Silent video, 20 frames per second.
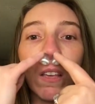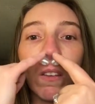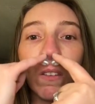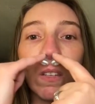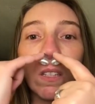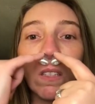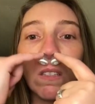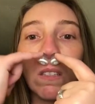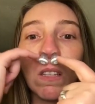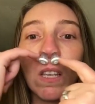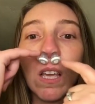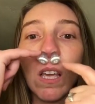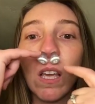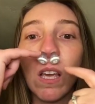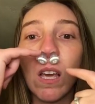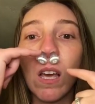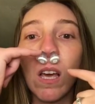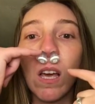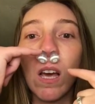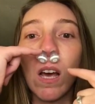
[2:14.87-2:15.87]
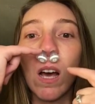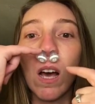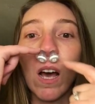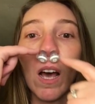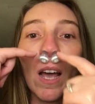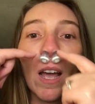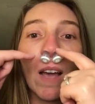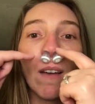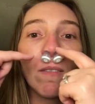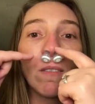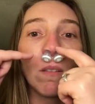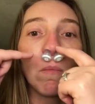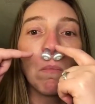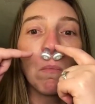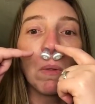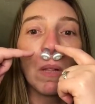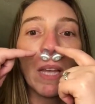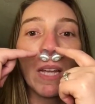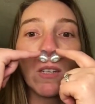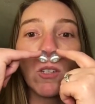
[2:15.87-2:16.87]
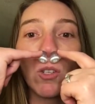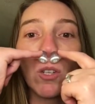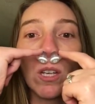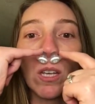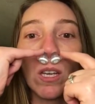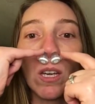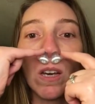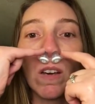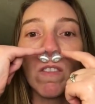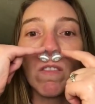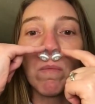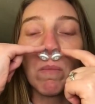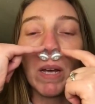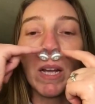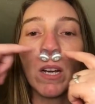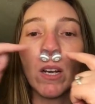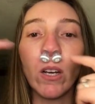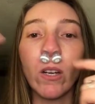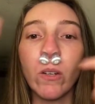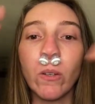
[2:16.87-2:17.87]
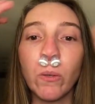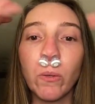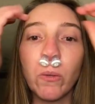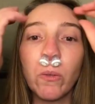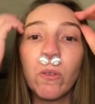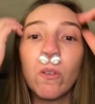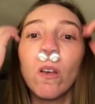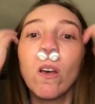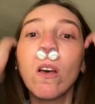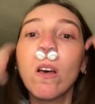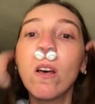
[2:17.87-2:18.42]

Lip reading: You could see I have some blanching of my nose.